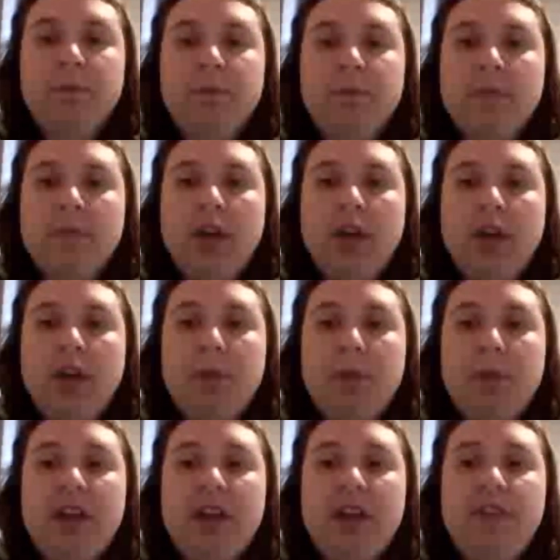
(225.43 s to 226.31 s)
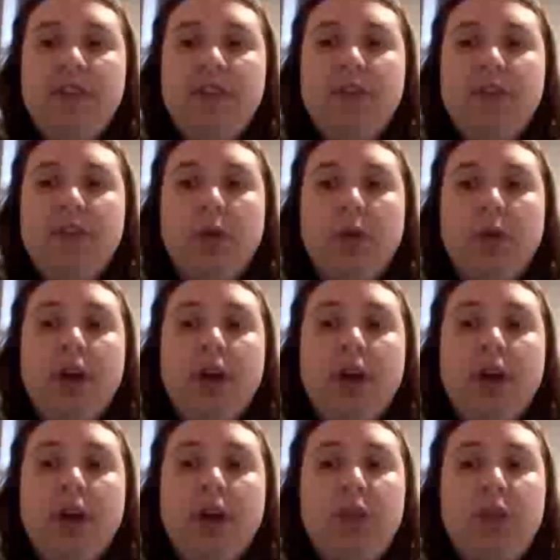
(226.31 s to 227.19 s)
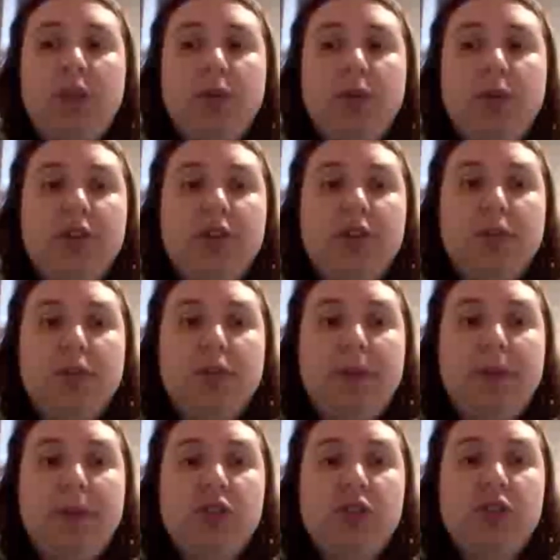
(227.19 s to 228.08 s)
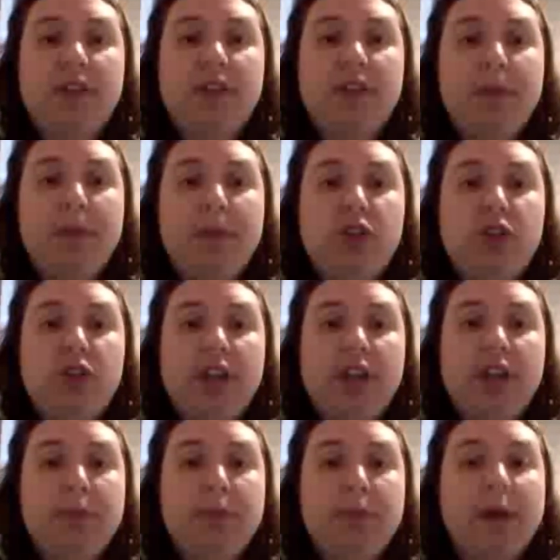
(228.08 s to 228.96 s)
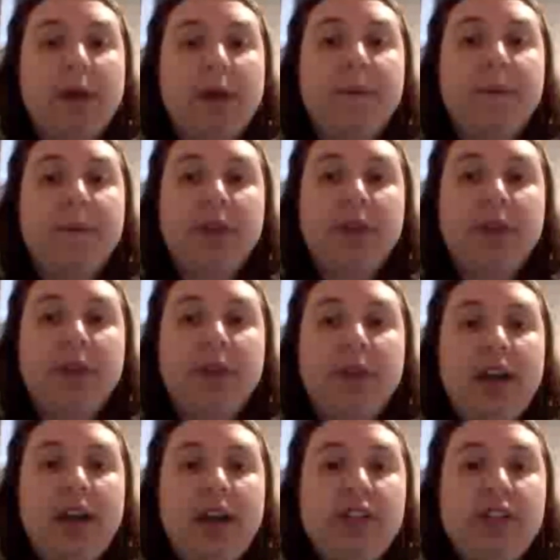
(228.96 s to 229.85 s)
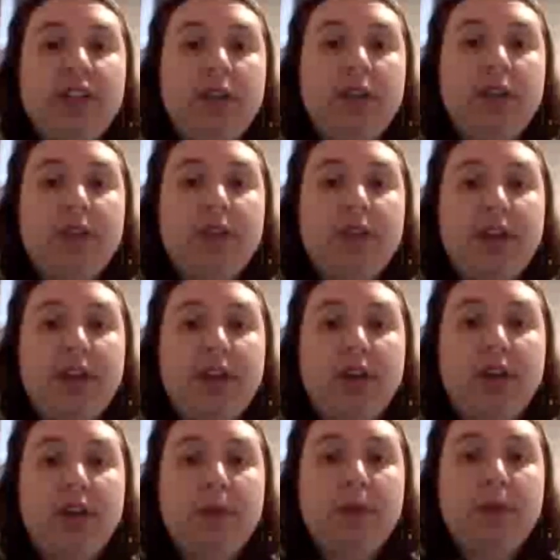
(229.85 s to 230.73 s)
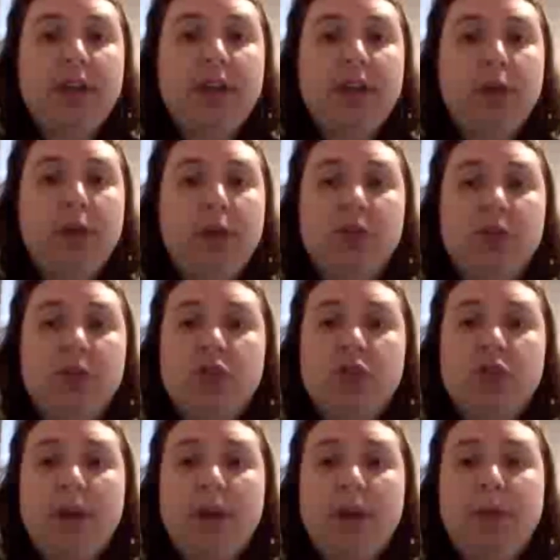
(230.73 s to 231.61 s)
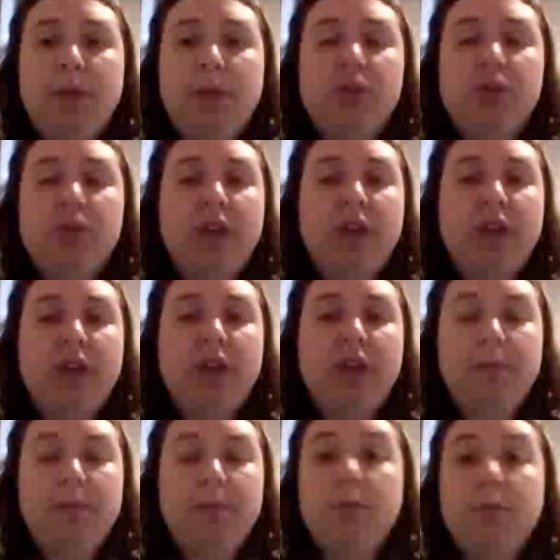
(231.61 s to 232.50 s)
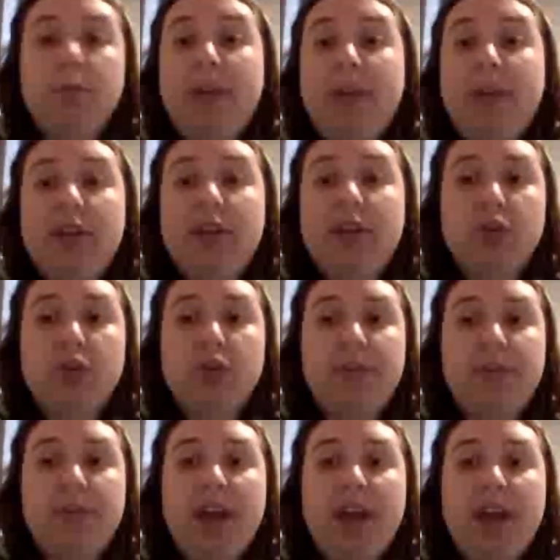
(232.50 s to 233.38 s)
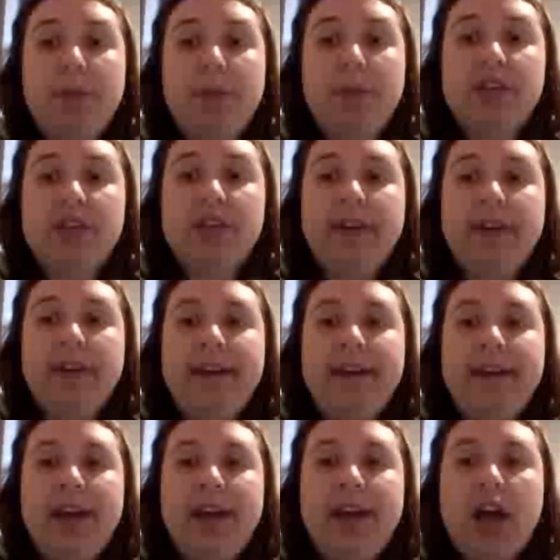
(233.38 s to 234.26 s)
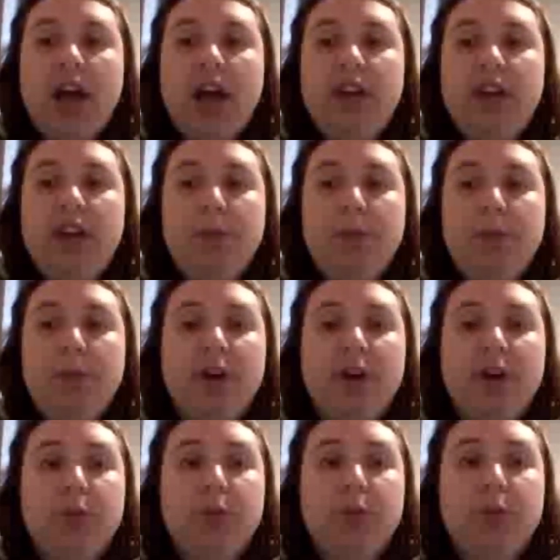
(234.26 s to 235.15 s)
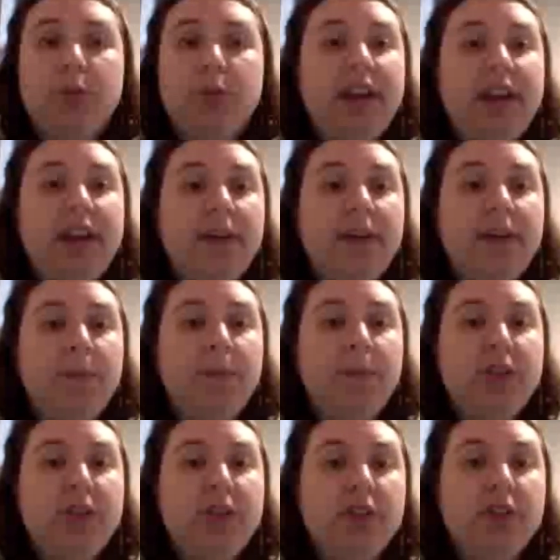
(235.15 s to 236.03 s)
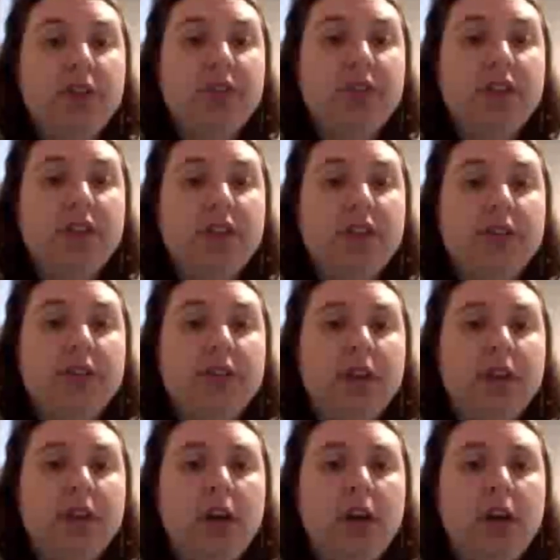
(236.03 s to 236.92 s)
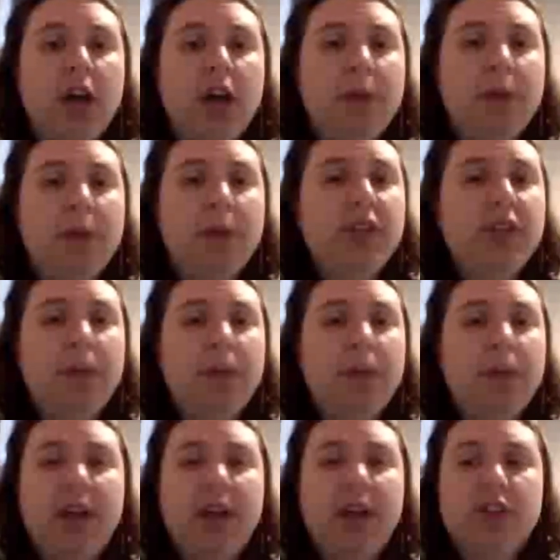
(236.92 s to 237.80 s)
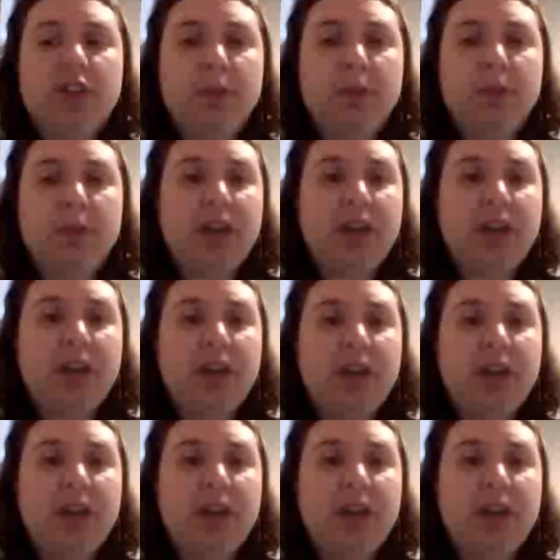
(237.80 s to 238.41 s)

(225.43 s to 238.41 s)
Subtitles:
In Planet of Evil, the Fourth Doctor mentions having met Shakespeare. In the City of Death, he claims that he helped transcribe the original manuscript of Hamlet, and in The Mark of the Rani, the Sixth Doctor says, "I must see him again sometime."